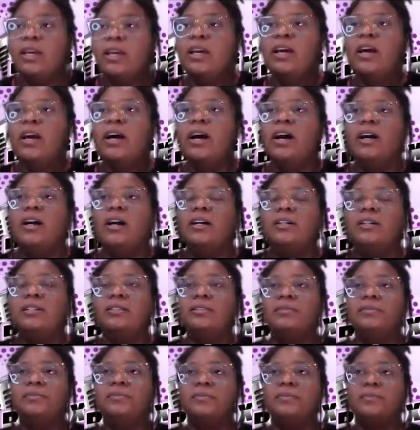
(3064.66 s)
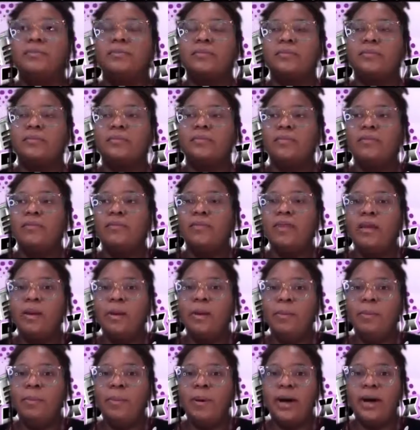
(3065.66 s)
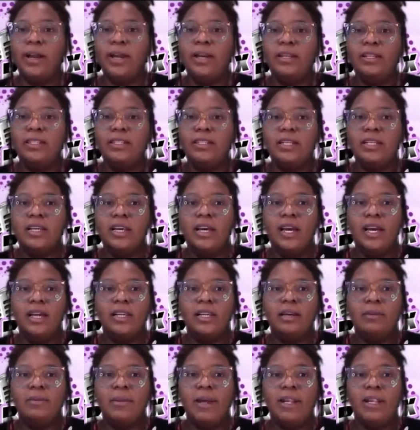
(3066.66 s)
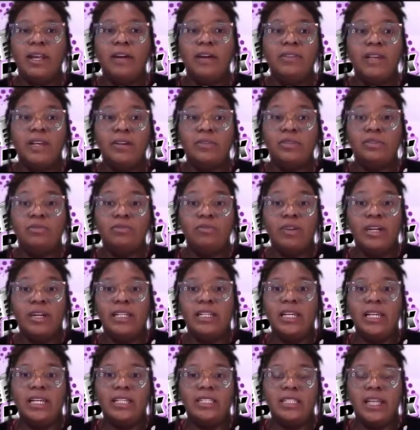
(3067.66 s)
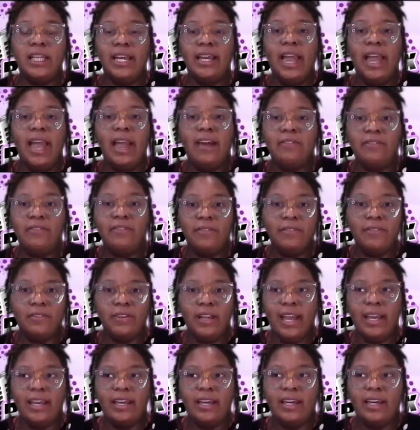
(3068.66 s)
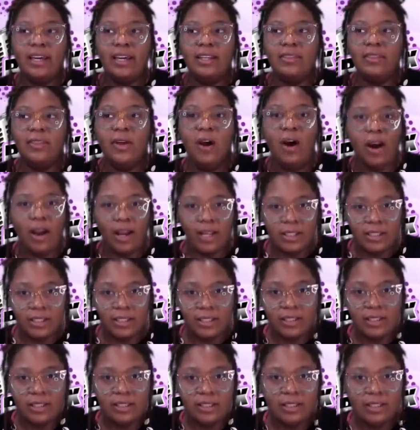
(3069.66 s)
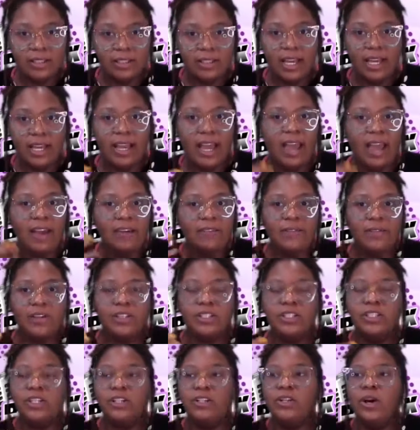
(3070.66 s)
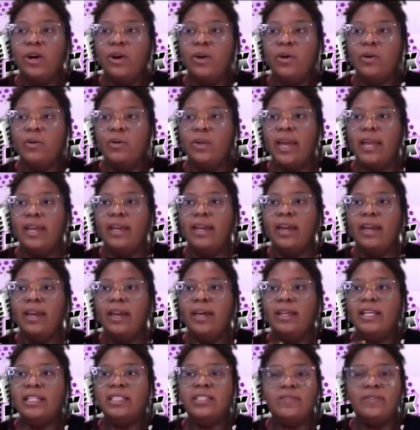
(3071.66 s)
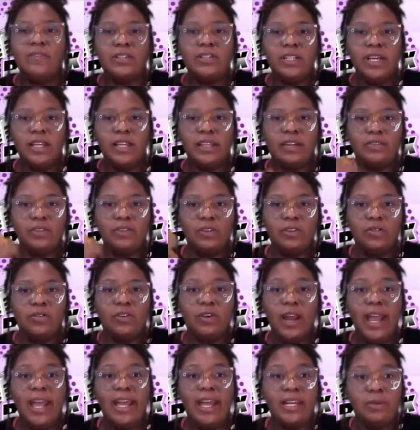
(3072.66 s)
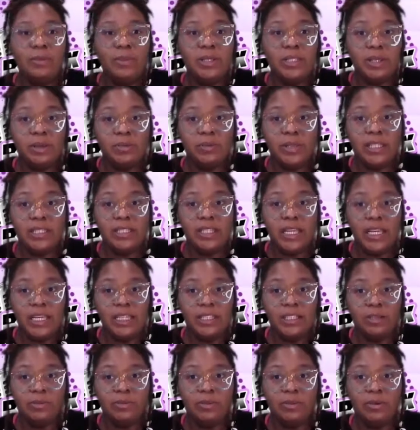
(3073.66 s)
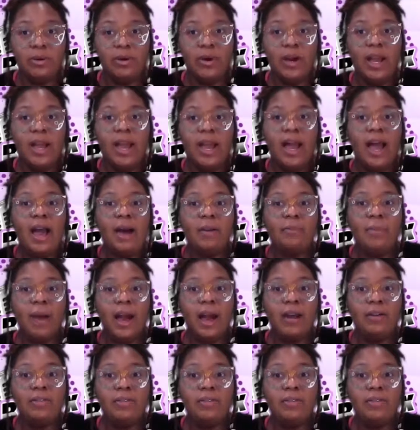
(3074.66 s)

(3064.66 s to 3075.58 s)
Um, but like my love language really is like thought, like effort to know, like that's the first thing I think of. So if you're handing me something tangible, my